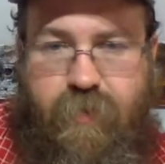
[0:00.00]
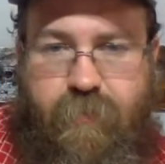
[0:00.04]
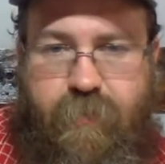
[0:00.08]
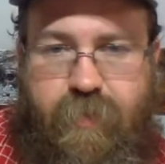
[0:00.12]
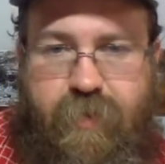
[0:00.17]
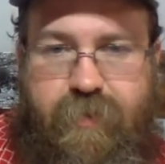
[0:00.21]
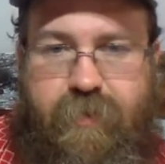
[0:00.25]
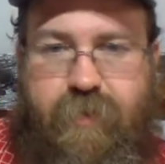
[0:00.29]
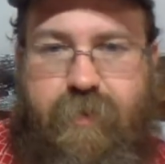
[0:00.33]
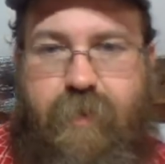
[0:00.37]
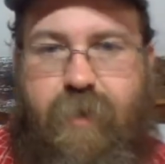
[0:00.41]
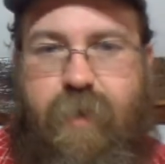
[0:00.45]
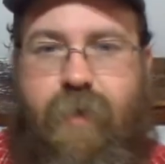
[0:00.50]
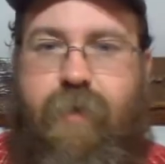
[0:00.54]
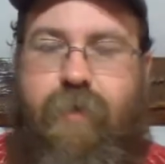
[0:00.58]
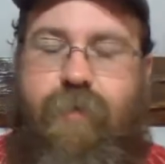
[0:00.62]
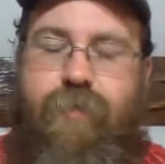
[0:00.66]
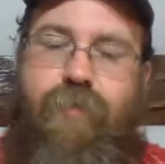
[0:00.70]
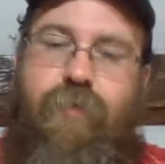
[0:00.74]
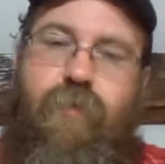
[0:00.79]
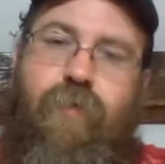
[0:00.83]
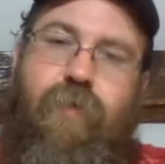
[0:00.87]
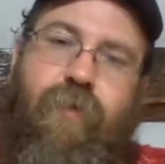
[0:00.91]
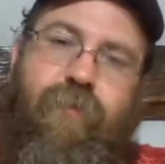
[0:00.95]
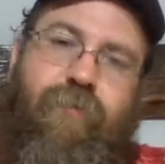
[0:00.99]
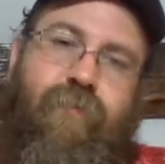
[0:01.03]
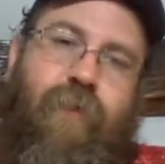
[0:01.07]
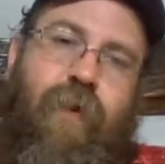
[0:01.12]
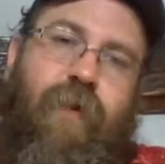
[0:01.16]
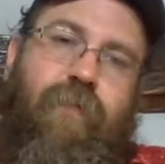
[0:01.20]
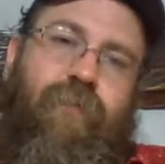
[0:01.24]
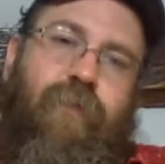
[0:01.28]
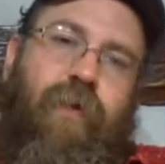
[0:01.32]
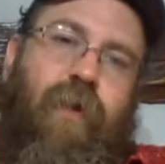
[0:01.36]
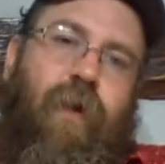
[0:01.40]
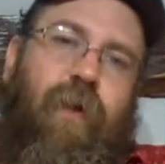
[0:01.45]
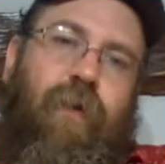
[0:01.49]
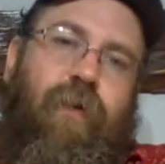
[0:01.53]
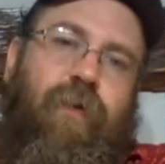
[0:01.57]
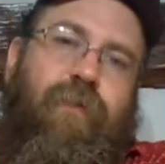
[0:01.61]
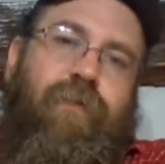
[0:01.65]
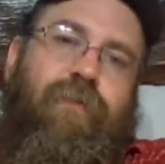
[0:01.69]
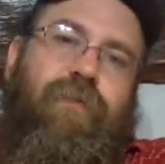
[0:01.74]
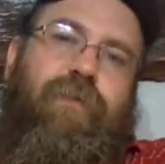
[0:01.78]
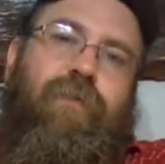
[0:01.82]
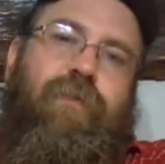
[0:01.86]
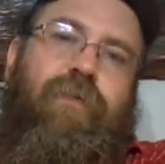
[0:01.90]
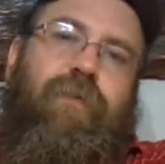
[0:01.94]
about today at
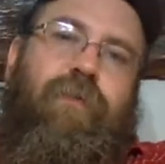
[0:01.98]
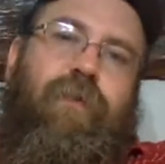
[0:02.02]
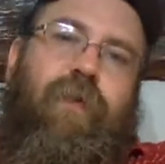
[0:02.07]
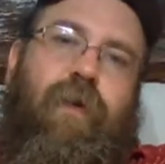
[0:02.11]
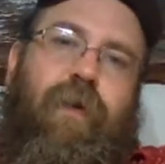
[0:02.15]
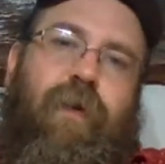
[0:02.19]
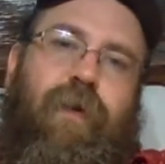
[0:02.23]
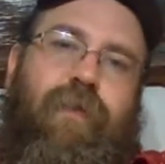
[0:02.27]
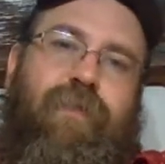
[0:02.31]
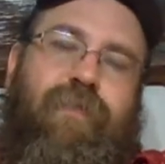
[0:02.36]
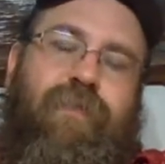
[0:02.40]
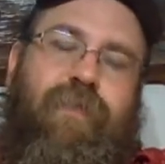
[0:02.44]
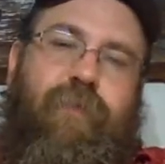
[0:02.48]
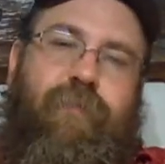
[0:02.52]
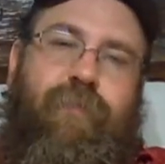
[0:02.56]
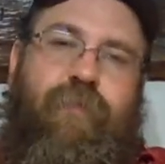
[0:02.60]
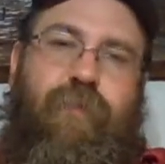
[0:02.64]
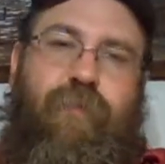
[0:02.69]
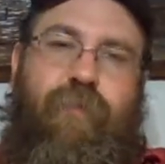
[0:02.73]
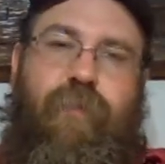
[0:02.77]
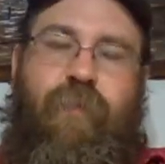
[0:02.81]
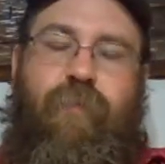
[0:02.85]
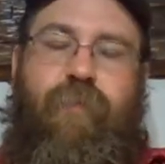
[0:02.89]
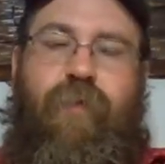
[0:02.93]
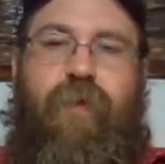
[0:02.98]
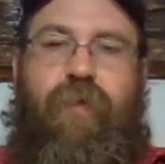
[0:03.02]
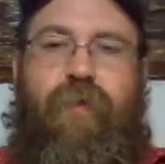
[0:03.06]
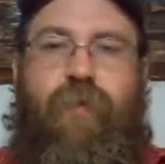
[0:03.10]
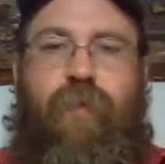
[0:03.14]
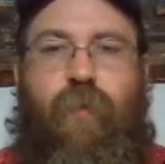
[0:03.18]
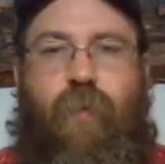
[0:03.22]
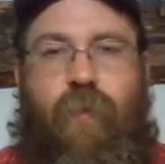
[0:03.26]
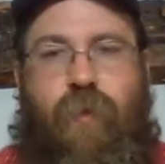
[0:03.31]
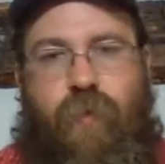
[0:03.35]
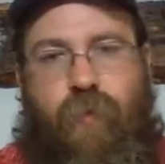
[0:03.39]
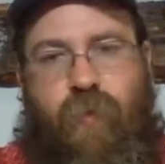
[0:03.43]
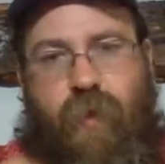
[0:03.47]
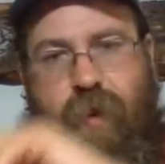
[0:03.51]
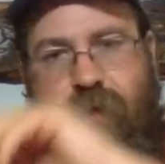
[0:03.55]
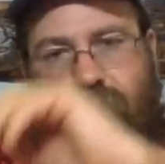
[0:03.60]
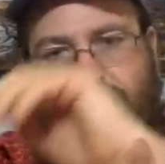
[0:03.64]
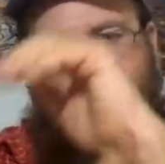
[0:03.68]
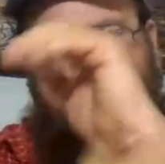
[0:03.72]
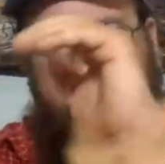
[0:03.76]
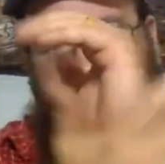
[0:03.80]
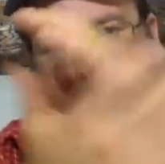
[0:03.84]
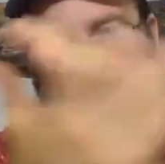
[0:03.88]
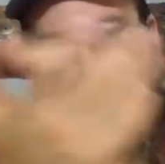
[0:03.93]
$35. Seems to be about the going
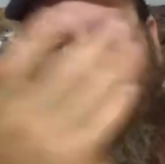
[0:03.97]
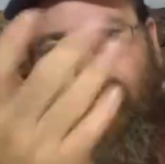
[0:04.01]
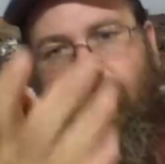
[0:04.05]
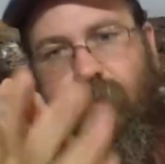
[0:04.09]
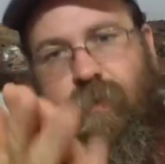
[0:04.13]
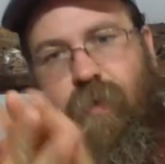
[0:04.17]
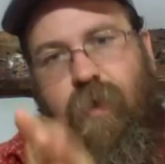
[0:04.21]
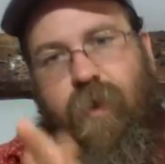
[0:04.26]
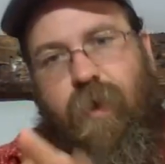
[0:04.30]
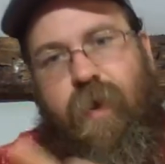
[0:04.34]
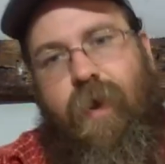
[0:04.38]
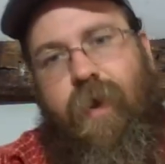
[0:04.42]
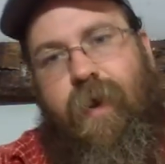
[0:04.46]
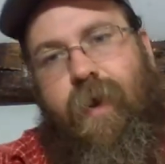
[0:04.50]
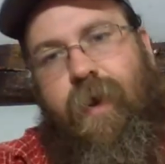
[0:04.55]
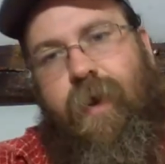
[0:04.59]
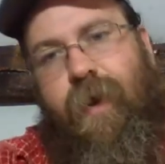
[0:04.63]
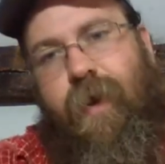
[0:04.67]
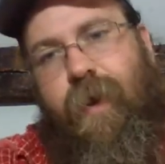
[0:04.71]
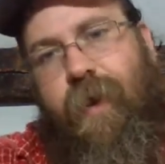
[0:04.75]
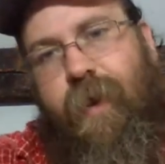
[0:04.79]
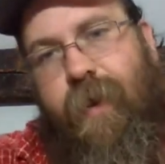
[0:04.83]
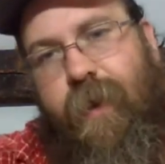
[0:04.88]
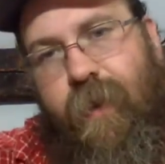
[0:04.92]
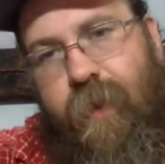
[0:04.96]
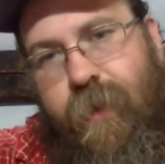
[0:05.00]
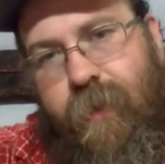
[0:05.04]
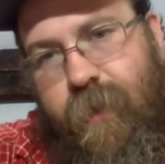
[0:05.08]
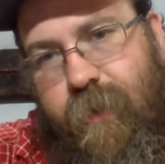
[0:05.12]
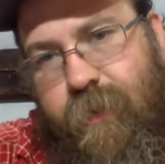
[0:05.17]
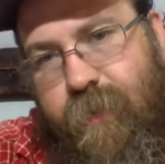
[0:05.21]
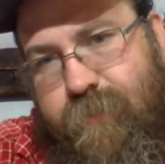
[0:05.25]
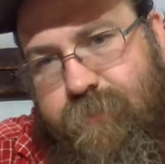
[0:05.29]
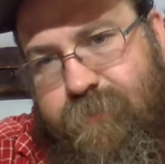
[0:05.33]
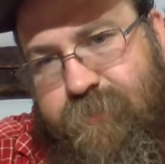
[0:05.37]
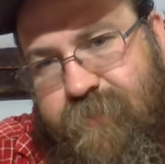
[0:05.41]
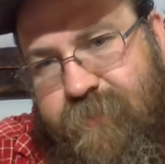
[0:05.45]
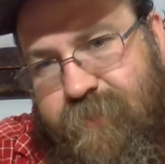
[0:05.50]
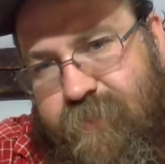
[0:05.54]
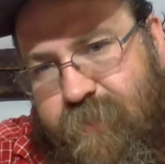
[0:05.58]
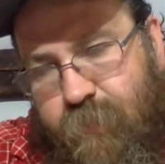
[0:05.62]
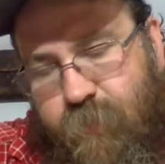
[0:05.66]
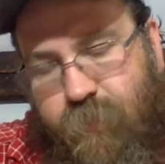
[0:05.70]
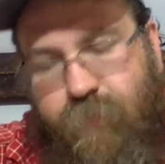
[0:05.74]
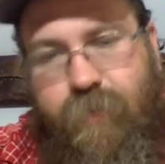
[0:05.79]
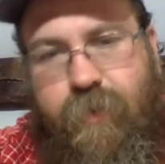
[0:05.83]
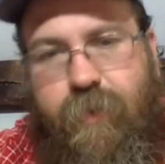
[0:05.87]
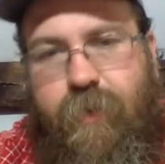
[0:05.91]
rate for them. I
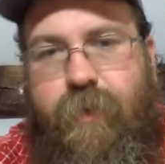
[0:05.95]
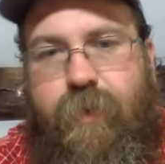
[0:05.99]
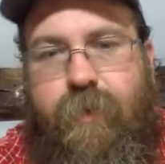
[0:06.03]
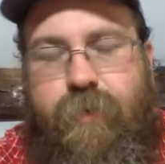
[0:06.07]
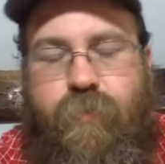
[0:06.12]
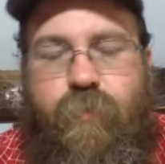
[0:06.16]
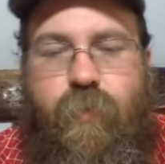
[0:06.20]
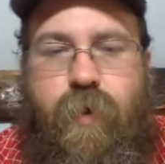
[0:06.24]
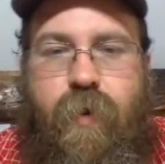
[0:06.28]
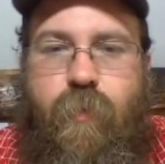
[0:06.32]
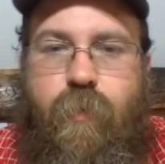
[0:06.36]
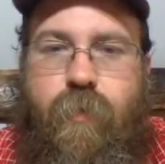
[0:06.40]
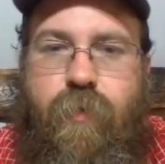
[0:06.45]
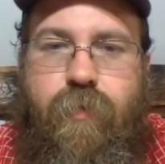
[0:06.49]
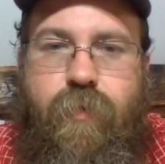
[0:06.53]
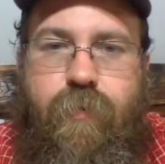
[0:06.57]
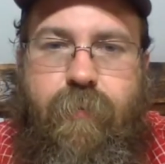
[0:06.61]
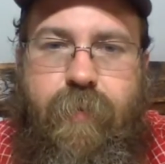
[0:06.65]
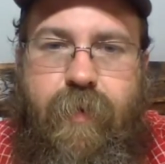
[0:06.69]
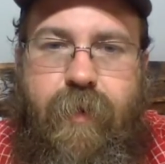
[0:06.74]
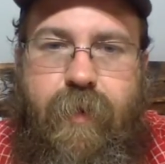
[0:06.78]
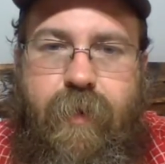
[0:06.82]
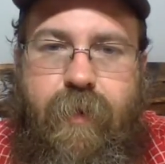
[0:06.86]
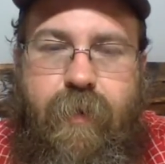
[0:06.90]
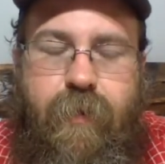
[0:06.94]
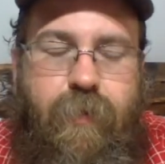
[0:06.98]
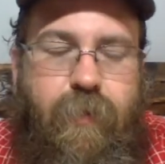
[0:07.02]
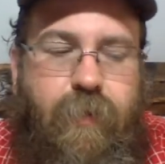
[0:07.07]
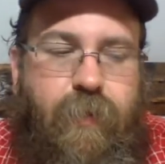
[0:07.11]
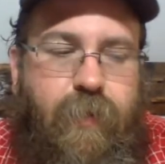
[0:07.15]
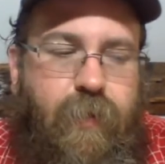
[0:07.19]
still think it's well worth the money.